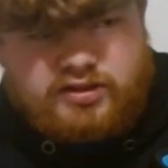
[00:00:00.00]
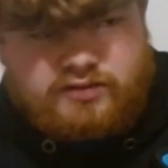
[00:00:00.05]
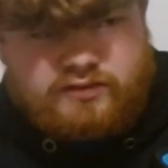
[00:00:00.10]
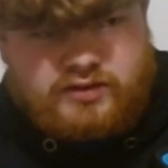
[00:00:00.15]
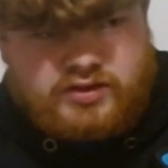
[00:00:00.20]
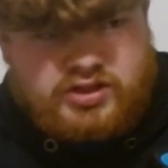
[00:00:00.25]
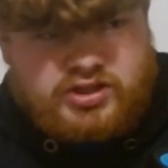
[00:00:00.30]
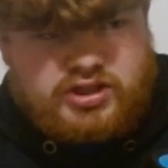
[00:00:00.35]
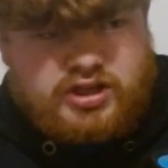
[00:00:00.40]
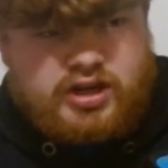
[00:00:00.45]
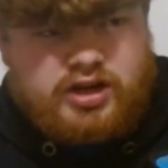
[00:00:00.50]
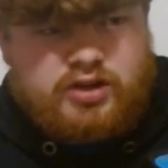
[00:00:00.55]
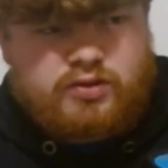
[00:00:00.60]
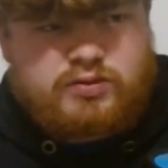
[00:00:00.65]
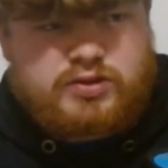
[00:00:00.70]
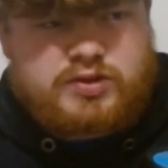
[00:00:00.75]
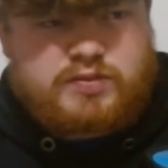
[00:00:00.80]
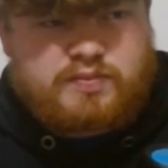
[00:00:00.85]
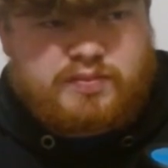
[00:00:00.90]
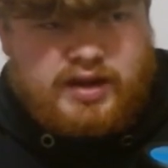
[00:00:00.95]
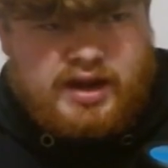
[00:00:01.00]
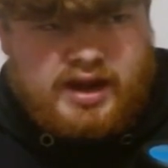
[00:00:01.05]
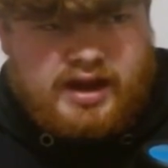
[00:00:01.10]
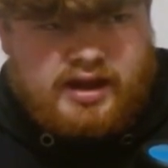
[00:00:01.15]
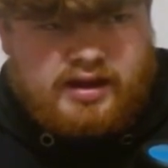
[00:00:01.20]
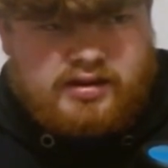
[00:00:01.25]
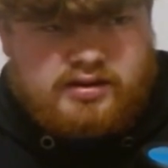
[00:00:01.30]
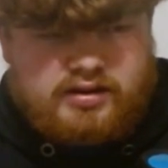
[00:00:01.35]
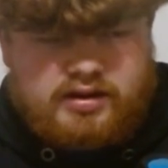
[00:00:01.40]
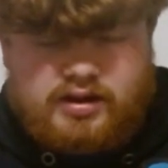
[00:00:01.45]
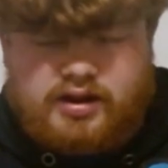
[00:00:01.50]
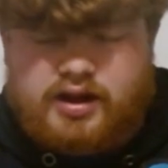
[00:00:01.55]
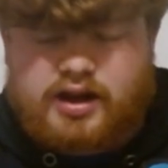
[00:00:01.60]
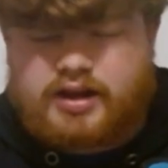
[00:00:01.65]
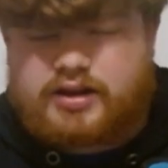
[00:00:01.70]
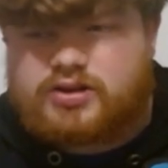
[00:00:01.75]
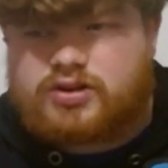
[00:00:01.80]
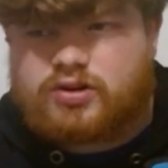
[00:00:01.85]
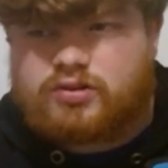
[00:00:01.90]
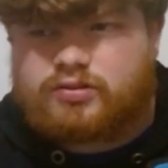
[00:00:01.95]
officiating was bad,
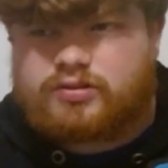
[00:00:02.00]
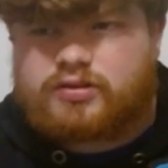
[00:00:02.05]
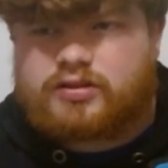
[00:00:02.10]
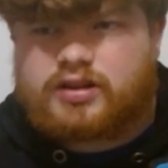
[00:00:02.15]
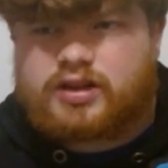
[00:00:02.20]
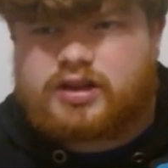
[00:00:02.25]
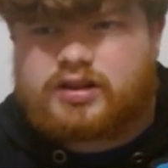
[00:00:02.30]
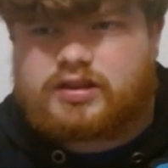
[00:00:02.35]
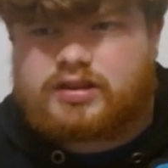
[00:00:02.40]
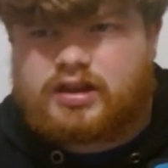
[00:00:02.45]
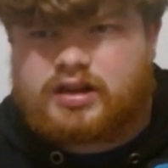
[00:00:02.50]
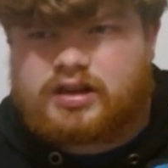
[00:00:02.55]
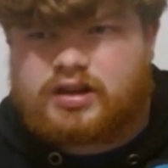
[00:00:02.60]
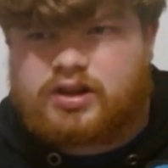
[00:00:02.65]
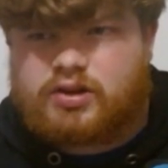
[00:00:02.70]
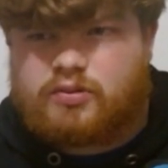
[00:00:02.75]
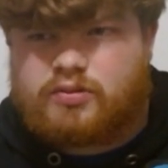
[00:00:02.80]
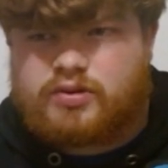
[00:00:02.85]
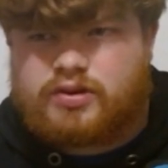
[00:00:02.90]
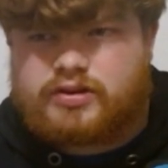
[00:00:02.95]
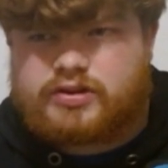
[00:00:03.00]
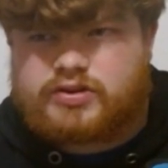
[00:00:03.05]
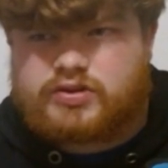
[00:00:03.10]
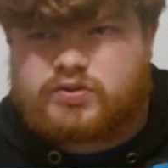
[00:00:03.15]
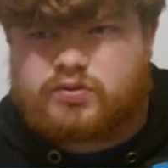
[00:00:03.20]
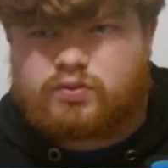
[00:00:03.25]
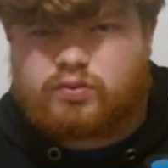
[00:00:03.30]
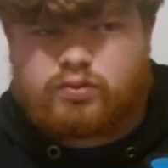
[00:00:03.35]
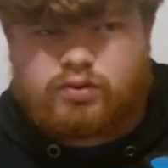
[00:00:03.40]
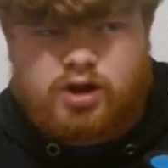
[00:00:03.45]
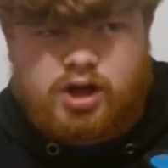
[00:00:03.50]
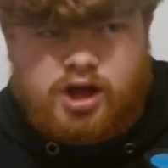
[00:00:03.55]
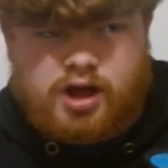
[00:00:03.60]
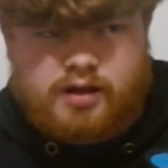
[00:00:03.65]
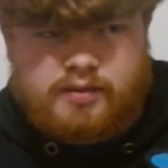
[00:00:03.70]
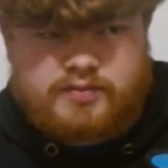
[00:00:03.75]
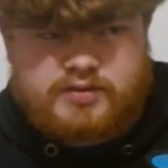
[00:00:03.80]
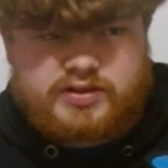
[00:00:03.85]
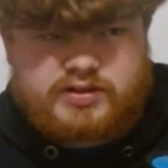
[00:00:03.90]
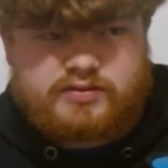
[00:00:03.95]
I don't think that it was
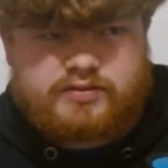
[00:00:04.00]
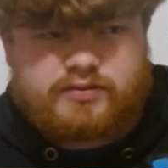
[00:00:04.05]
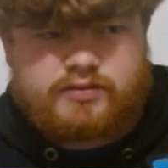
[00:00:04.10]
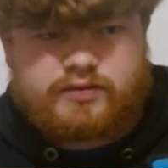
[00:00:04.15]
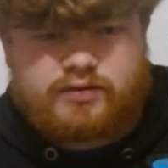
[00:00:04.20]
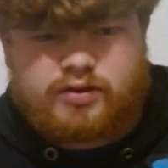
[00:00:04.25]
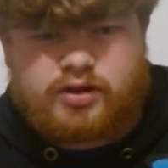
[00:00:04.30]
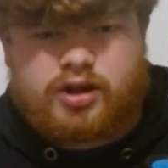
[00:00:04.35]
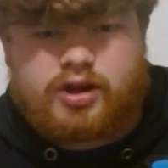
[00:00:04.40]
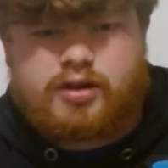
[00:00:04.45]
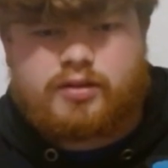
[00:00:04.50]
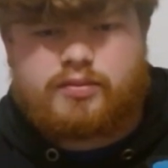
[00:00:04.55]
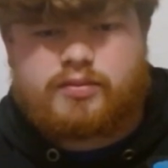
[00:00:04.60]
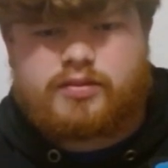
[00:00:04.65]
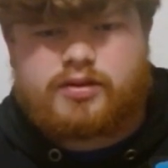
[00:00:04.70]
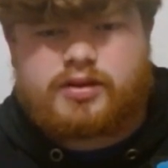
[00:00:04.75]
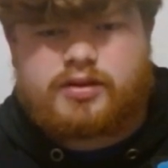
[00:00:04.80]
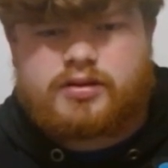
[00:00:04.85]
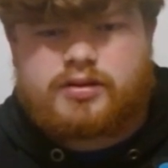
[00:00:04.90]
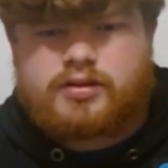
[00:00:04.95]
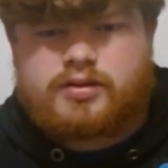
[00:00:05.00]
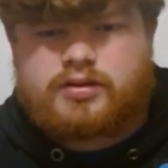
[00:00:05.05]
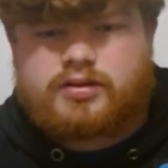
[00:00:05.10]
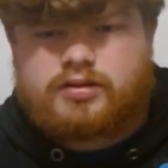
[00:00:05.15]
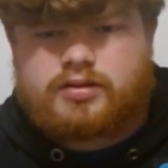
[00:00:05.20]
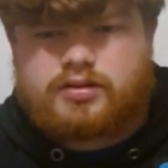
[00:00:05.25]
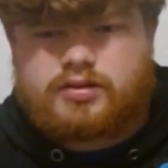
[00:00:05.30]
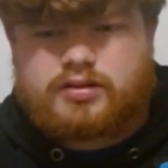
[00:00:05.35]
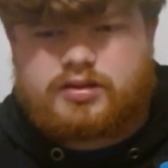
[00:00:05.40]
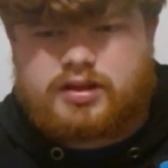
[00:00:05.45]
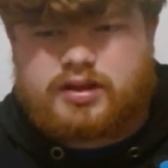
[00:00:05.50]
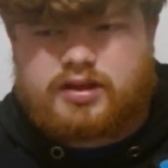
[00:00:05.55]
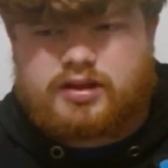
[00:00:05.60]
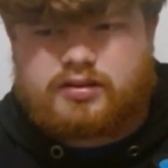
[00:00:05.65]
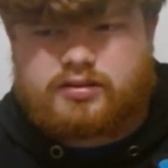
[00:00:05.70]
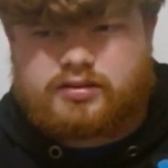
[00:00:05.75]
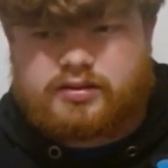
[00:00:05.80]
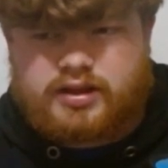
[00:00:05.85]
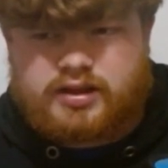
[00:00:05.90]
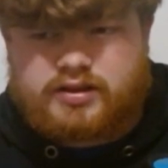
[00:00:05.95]
robbed from the
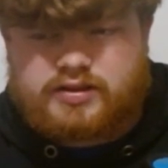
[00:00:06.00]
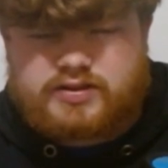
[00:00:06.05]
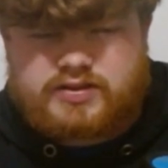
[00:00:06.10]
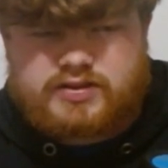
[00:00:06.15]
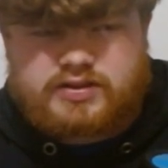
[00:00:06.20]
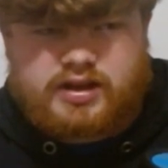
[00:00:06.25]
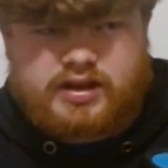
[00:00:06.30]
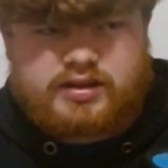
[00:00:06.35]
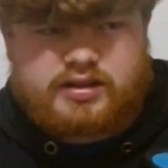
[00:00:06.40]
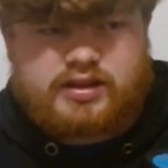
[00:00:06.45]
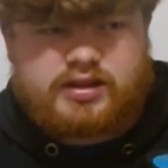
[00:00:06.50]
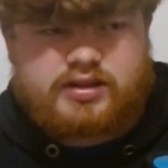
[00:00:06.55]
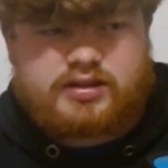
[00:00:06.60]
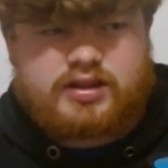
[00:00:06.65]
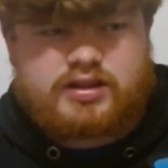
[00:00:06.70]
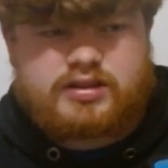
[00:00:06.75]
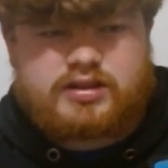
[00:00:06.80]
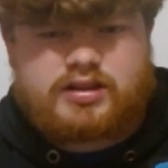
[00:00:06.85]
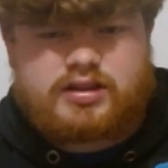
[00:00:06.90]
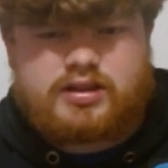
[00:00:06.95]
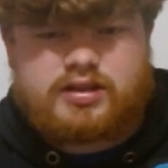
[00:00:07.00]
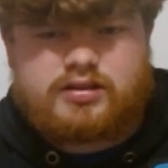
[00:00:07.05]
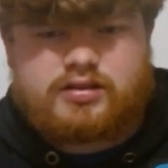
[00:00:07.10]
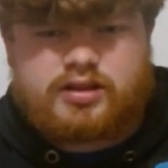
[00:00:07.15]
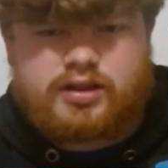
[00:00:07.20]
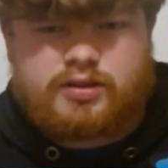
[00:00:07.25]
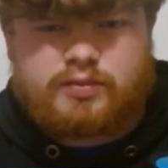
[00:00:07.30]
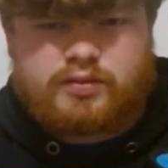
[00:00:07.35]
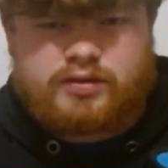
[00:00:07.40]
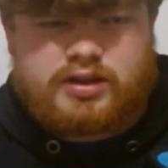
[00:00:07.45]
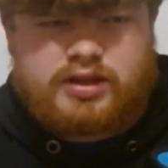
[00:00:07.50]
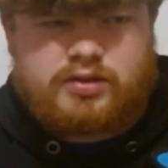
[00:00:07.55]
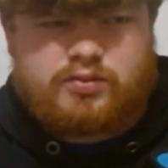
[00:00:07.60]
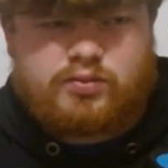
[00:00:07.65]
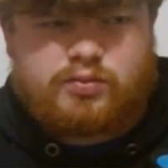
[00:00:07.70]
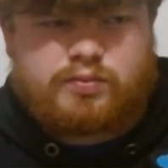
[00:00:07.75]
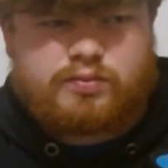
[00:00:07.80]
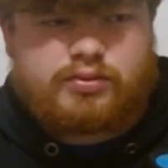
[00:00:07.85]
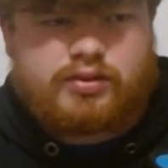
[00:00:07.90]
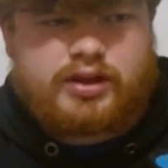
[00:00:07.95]
Lynx. I think that the Liberty
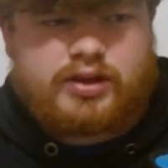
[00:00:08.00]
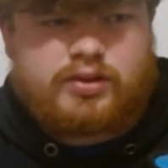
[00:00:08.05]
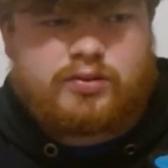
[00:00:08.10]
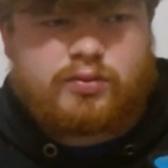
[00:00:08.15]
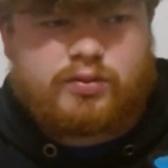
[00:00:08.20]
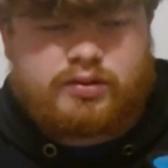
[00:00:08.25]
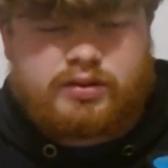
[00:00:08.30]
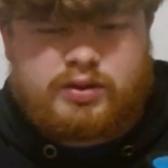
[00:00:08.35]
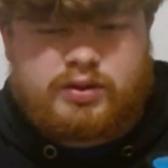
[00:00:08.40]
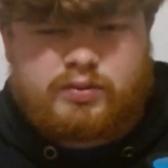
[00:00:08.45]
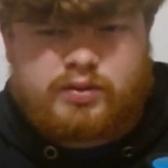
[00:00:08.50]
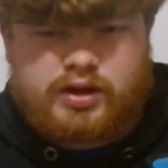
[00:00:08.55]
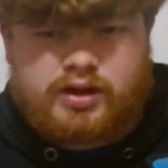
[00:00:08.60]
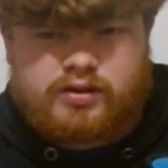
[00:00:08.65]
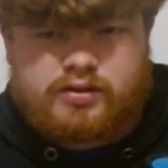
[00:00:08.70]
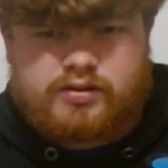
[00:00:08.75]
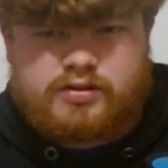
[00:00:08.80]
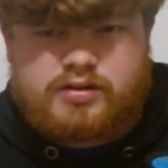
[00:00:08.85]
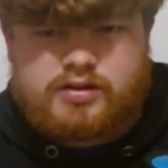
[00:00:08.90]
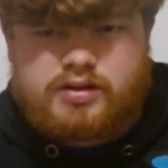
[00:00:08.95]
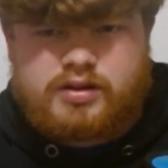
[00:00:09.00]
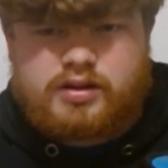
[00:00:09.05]
played really well.